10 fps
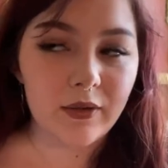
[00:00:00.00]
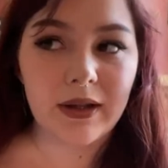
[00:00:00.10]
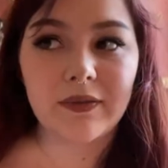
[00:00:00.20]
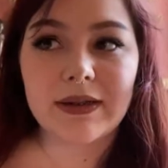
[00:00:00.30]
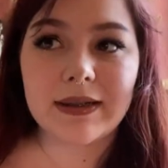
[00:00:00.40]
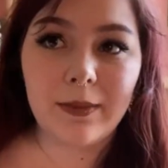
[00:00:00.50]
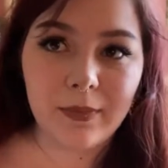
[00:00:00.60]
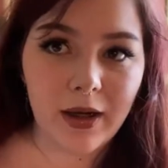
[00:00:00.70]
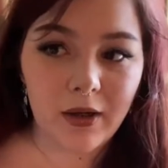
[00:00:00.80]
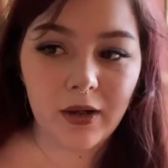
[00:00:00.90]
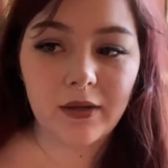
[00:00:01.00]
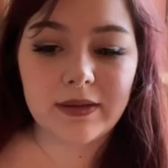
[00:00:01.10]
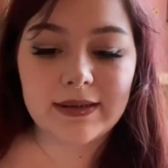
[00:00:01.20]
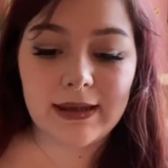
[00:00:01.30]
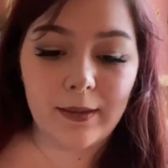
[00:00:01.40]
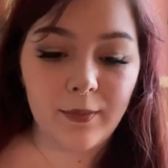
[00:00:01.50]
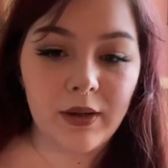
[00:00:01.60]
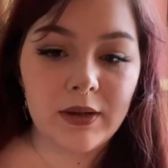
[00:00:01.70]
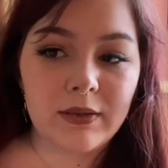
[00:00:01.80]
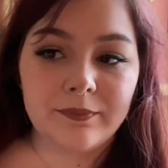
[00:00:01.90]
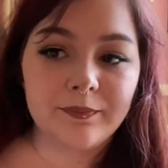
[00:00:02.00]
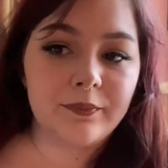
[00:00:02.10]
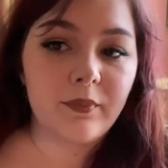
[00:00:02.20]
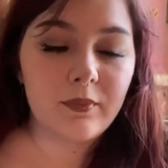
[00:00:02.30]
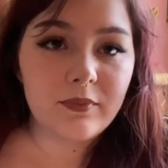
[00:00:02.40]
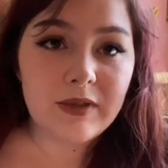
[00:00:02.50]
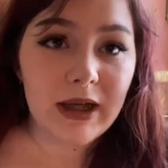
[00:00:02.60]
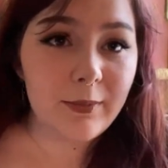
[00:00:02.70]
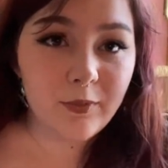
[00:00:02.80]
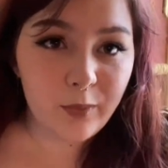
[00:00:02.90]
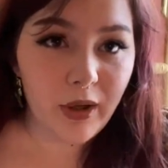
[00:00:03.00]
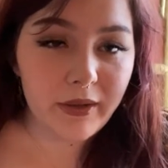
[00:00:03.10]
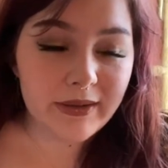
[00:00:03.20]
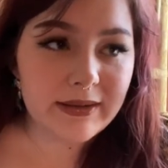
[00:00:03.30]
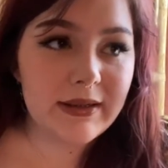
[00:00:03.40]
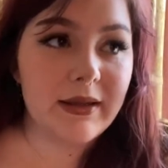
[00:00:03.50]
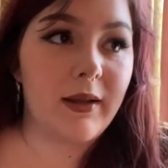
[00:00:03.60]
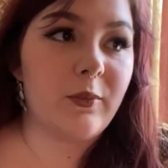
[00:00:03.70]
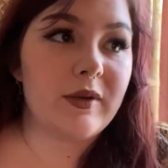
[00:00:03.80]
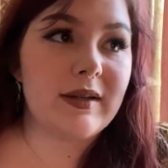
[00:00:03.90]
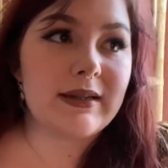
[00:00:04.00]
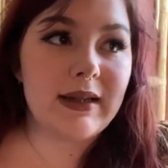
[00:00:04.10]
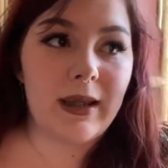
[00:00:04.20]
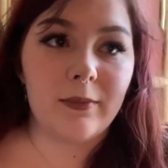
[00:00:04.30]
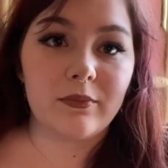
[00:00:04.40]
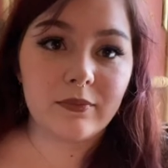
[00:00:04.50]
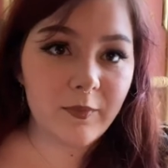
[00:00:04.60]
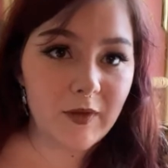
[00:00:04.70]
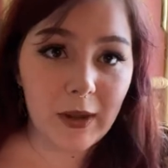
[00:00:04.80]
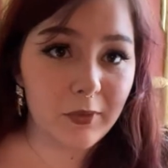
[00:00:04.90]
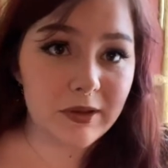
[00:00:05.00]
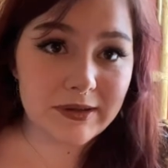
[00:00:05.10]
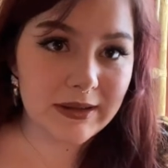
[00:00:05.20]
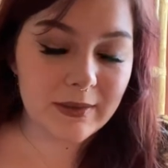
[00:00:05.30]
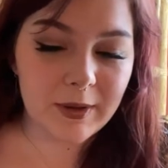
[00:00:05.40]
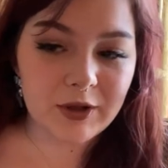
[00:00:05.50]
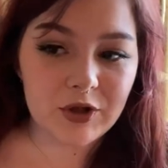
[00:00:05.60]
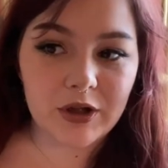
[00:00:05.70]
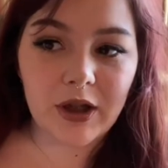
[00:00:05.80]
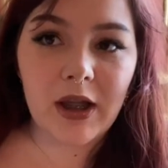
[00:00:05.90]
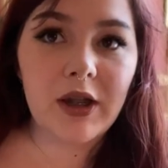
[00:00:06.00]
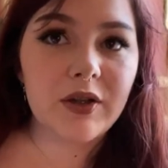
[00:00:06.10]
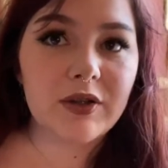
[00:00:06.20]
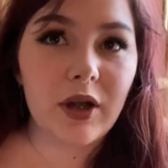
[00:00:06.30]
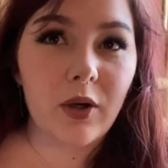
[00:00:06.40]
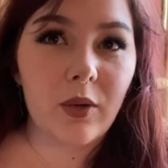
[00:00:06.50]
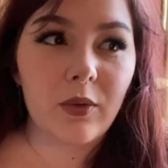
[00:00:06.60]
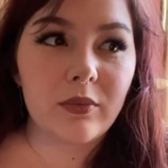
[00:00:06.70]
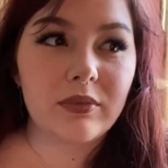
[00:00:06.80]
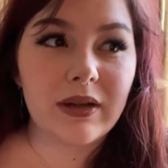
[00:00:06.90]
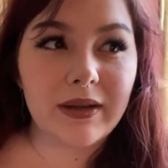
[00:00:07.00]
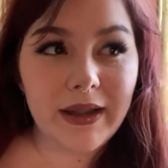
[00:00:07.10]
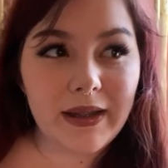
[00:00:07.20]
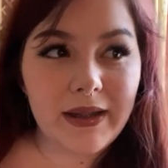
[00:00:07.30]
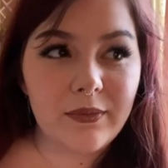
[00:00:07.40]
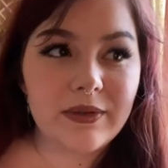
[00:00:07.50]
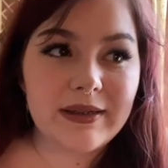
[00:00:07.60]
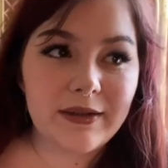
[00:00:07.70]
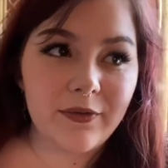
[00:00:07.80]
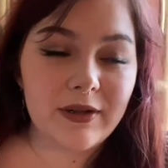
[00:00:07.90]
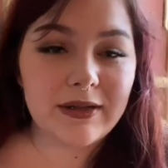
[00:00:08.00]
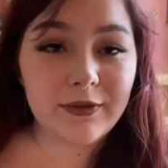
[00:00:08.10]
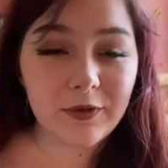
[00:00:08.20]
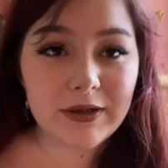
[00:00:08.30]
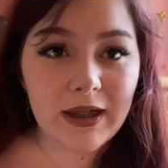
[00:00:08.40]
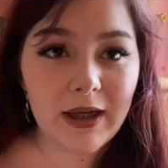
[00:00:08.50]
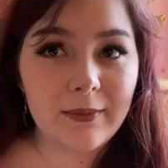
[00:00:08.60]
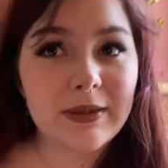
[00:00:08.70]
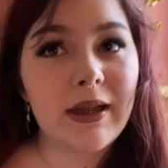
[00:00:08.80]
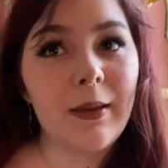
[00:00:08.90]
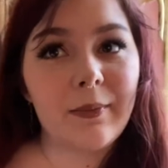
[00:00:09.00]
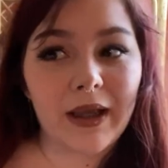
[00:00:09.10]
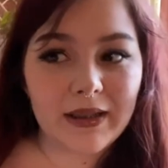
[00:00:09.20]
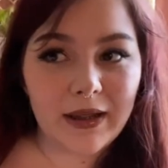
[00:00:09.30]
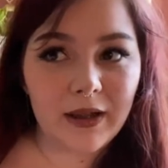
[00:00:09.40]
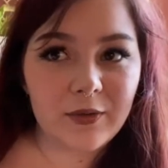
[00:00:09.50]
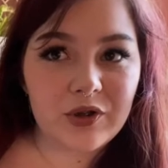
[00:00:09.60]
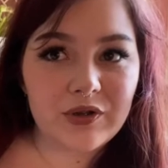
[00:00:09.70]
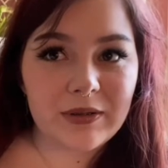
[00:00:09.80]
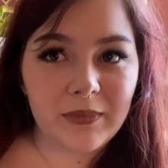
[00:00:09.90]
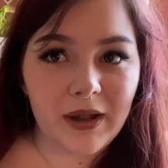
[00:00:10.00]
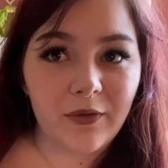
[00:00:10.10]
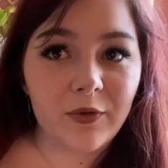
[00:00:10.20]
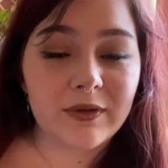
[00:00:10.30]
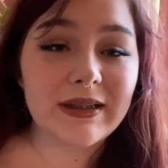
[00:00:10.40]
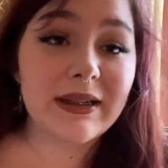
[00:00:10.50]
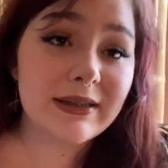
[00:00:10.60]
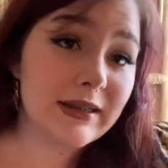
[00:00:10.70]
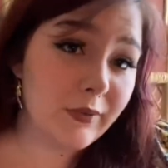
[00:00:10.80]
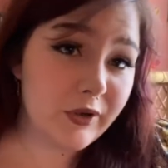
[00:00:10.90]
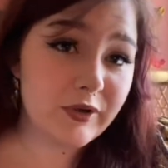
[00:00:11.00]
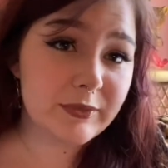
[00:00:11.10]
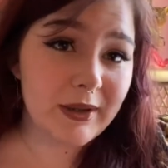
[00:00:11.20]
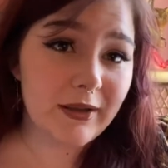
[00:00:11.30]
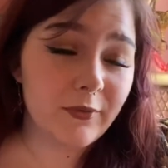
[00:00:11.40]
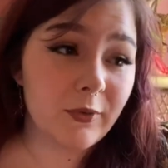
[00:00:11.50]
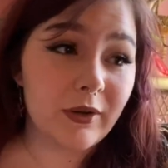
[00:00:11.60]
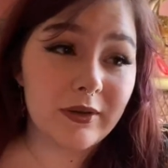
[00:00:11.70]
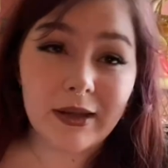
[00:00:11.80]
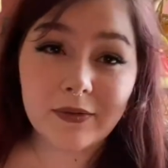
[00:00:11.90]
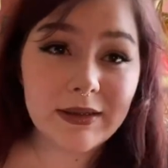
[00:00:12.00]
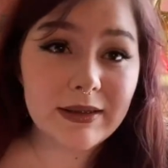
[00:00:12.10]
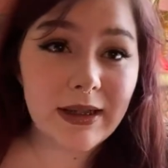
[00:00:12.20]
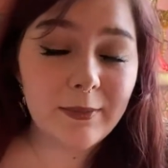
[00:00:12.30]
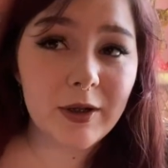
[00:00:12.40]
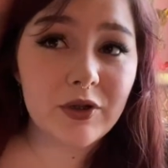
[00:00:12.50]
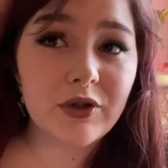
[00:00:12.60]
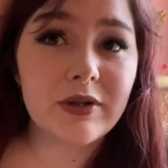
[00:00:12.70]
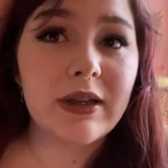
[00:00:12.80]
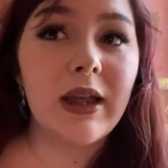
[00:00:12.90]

They have the same background, the same type of product in them with the same flowers in the picture. So the lighting was different at different times. Back then I was using my iPhone 6, now I use my iPhone 11 to take pictures.